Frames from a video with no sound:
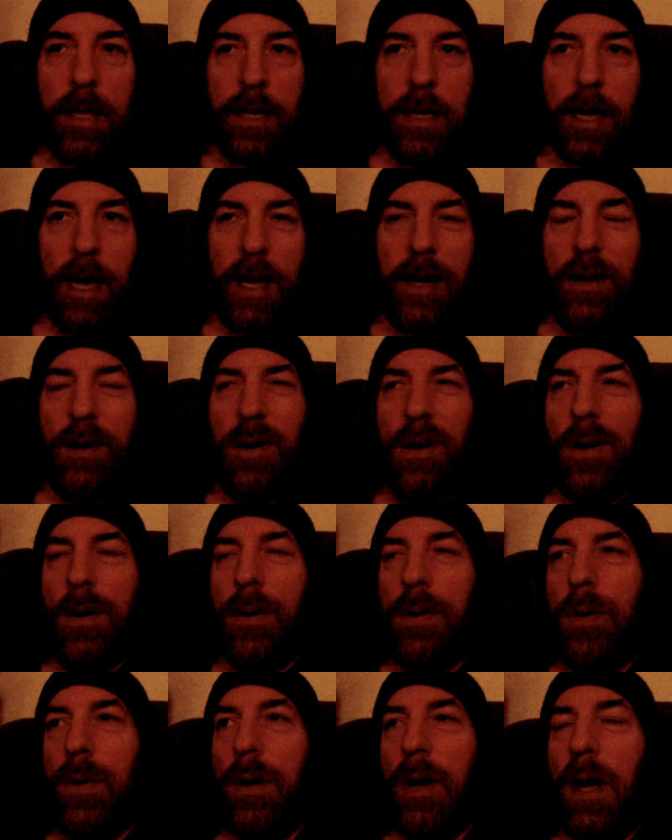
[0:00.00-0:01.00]
think I don't know
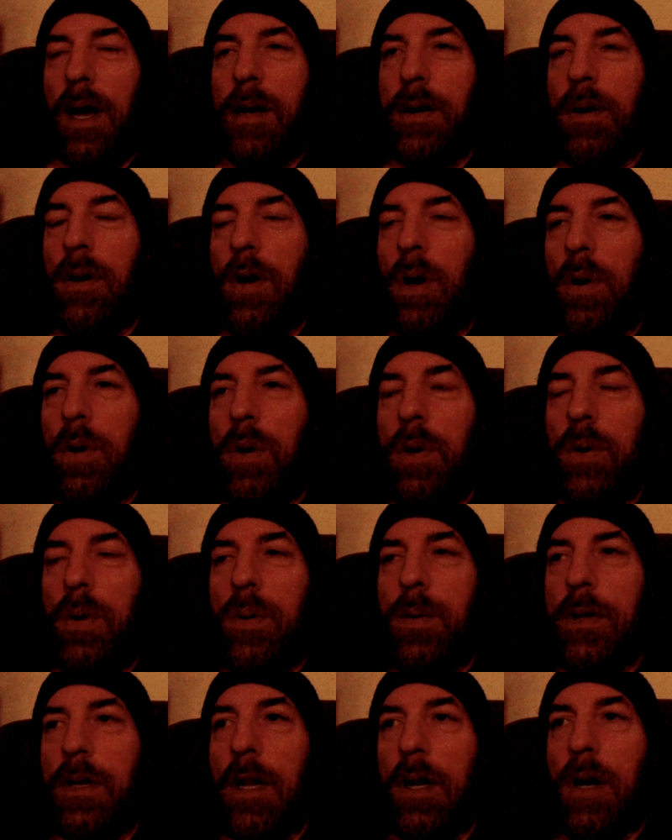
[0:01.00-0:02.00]
who I don't know
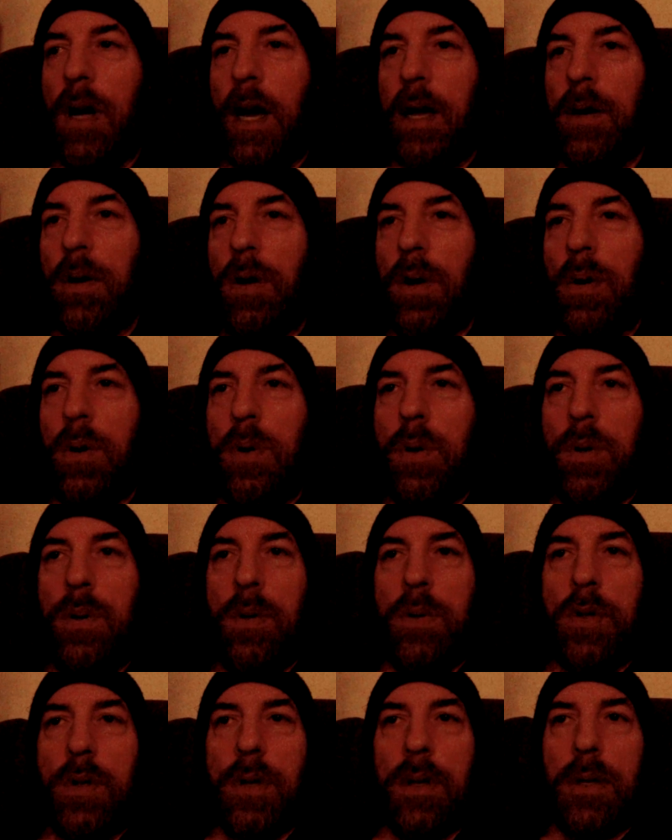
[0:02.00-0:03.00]
who I don't know
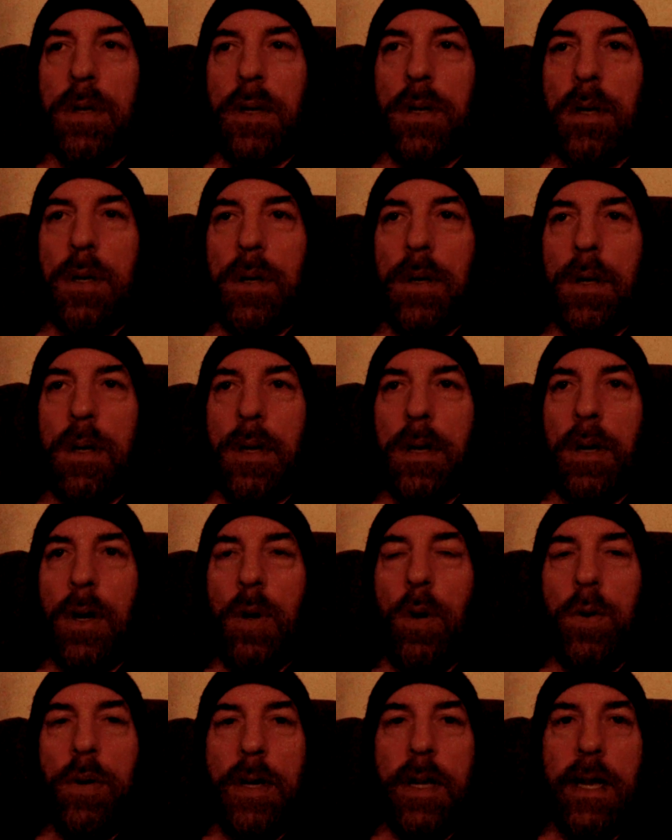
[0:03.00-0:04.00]
who's
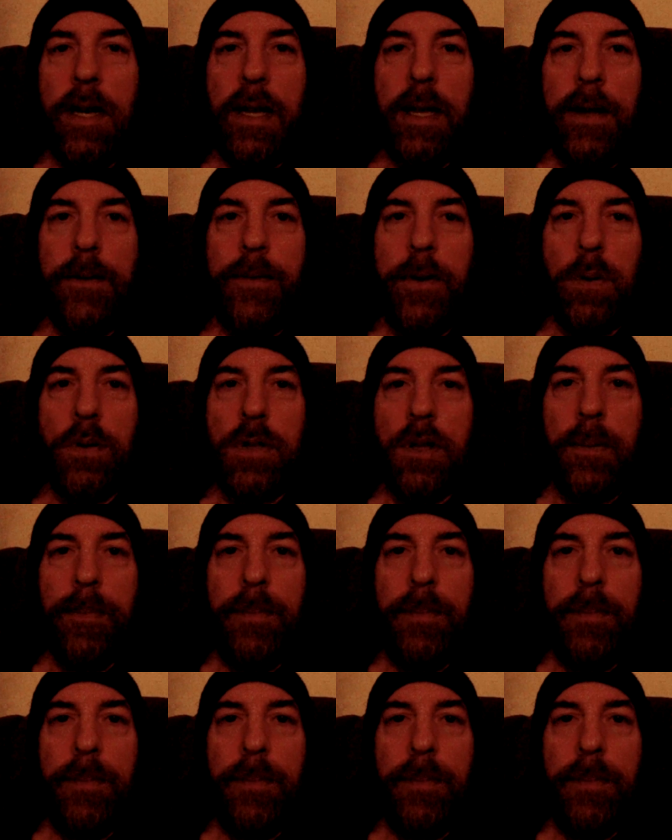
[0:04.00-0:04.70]
who did it. If it was